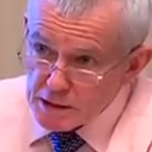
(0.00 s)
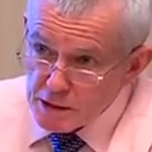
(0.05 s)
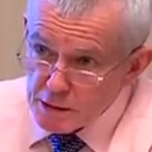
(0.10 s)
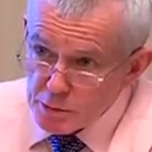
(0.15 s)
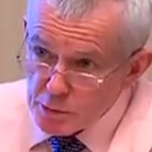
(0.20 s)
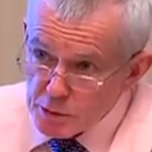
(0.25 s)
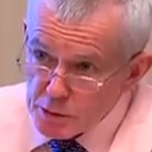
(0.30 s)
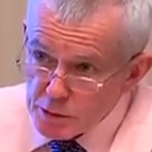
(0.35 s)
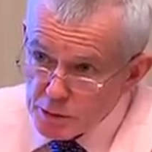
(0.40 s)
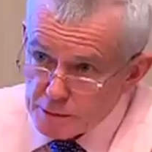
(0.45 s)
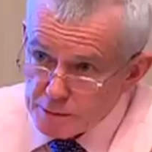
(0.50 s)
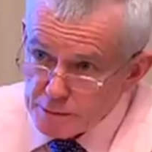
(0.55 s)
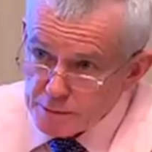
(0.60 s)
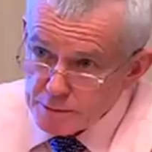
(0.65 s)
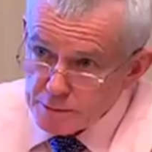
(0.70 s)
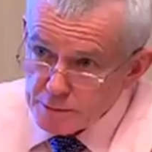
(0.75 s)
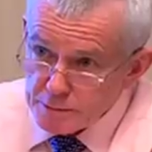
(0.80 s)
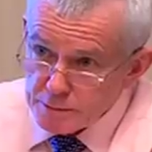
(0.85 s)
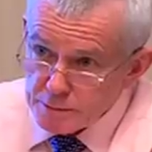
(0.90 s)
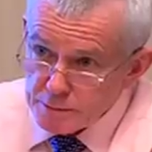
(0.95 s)
their will
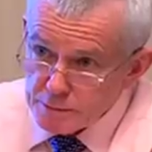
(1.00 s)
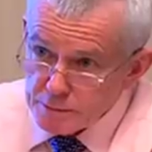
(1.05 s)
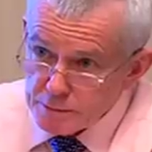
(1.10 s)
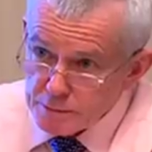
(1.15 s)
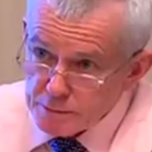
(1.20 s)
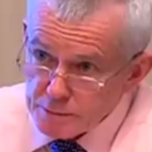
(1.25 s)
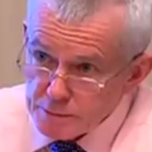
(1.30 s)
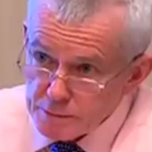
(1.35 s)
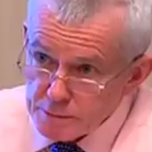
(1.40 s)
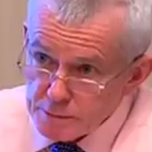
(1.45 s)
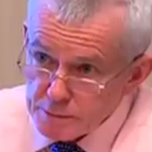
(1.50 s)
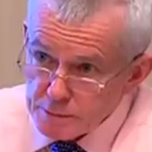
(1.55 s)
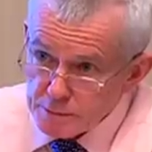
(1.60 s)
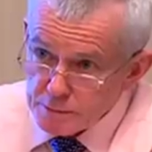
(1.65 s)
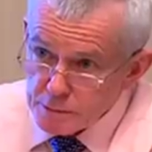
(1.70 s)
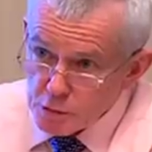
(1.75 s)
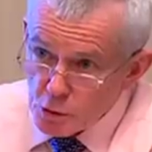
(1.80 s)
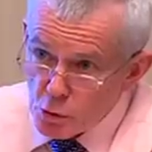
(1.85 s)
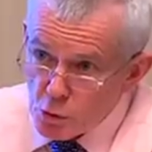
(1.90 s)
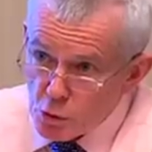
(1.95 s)

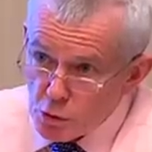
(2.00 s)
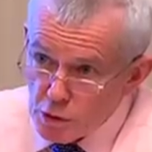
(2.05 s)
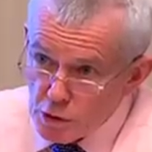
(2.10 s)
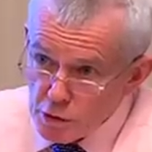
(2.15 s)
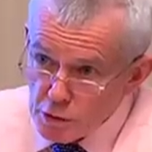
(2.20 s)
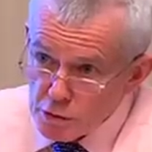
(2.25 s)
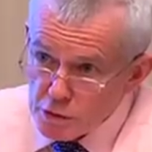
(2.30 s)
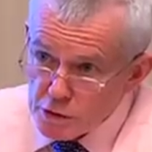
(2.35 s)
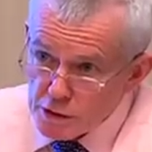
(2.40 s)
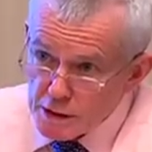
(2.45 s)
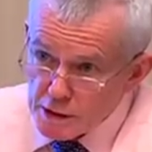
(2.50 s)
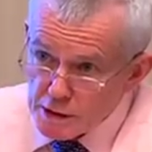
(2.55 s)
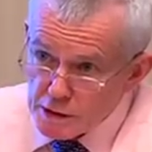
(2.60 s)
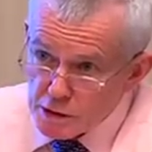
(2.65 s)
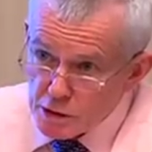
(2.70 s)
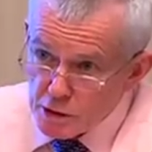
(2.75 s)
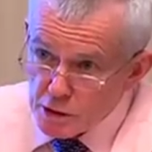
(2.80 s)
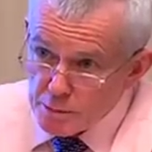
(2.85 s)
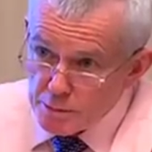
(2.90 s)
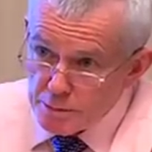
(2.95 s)
or lose their
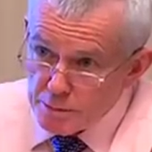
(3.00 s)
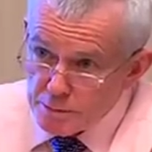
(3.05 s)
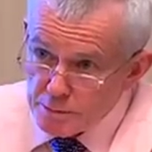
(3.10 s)
job.